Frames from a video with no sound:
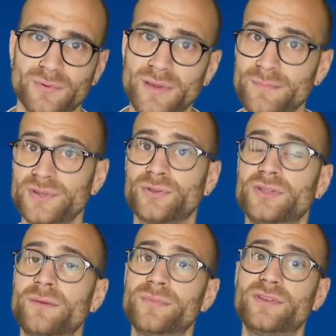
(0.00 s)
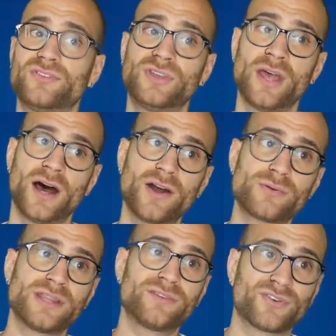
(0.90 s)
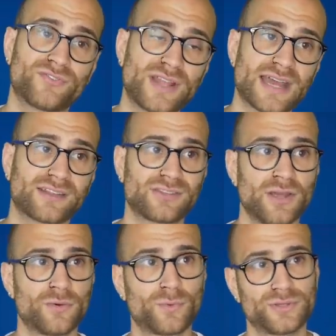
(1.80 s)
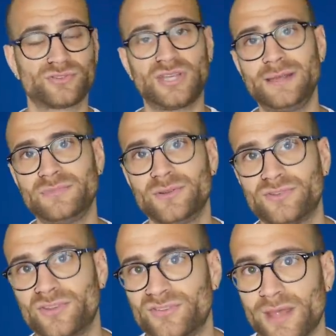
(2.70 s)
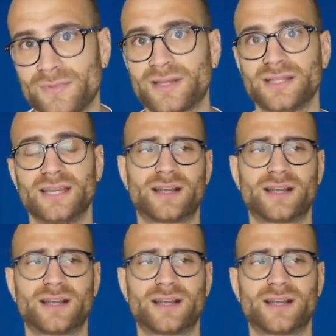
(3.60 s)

Remember, your numbers only reflect what your team do systemically.